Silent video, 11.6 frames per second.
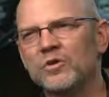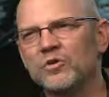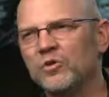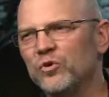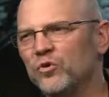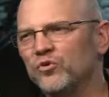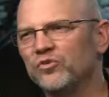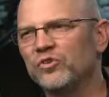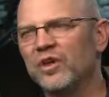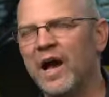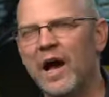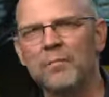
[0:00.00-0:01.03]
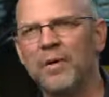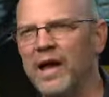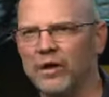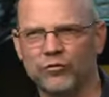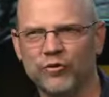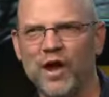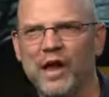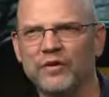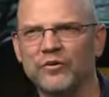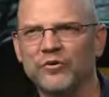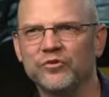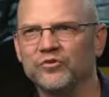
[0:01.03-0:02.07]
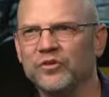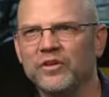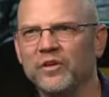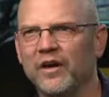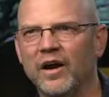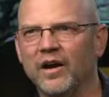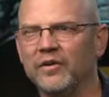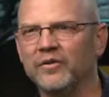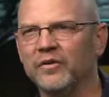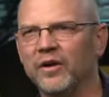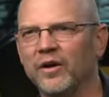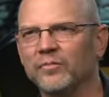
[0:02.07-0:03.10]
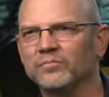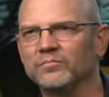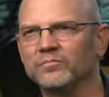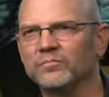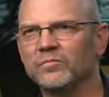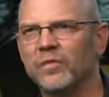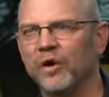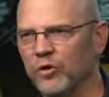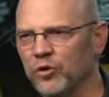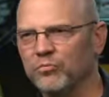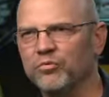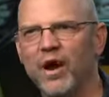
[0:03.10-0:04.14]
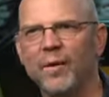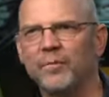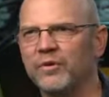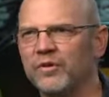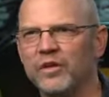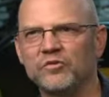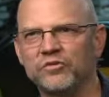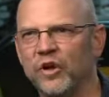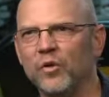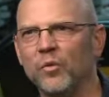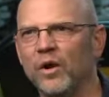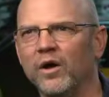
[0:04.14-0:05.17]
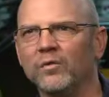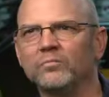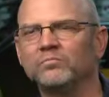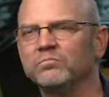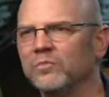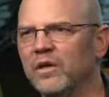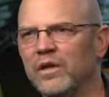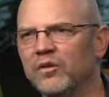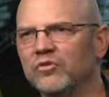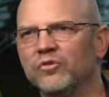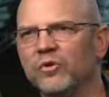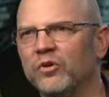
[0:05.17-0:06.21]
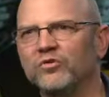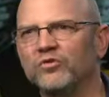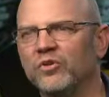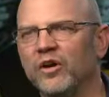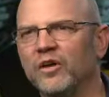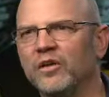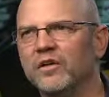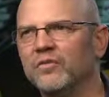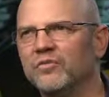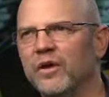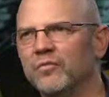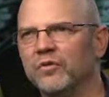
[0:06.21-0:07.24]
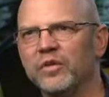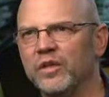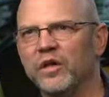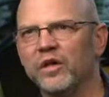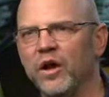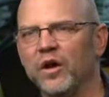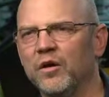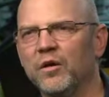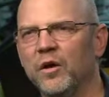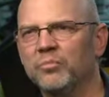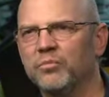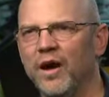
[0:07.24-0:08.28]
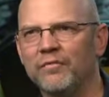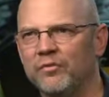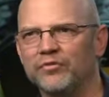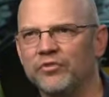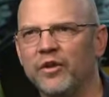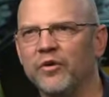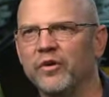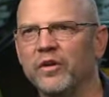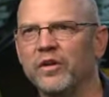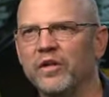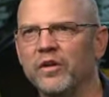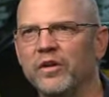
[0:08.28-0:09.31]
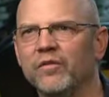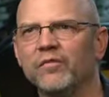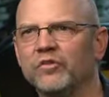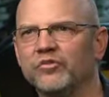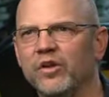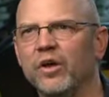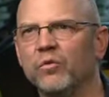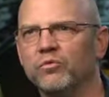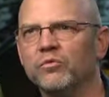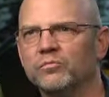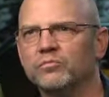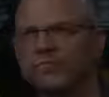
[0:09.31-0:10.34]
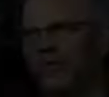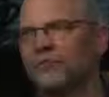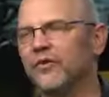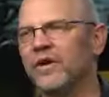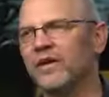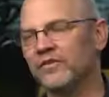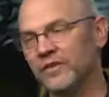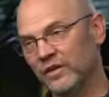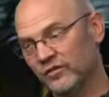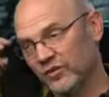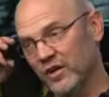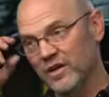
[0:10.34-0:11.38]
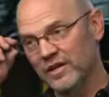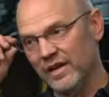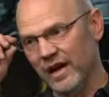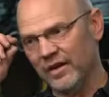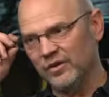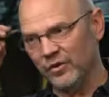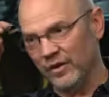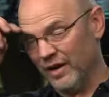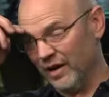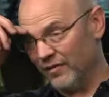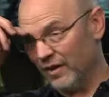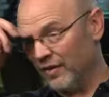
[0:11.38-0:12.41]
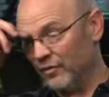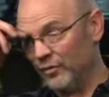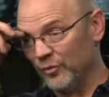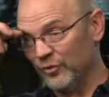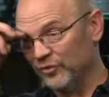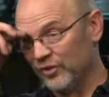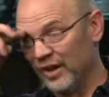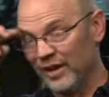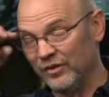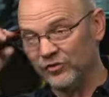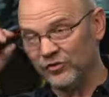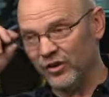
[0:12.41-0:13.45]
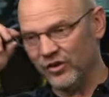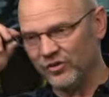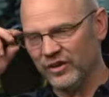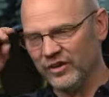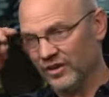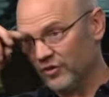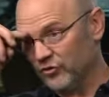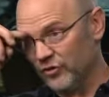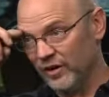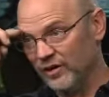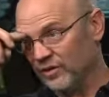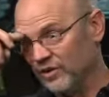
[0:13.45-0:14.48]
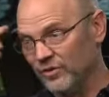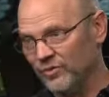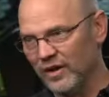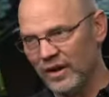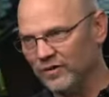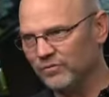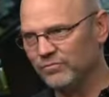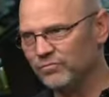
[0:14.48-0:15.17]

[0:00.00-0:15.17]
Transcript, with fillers: used compact tractors are uh, are good property. They sell well, and so it's uh, definitely a, a, profit center in, in and of itself. The trade in things, yeah, you and everyone's gotten stung taking a trade that you've got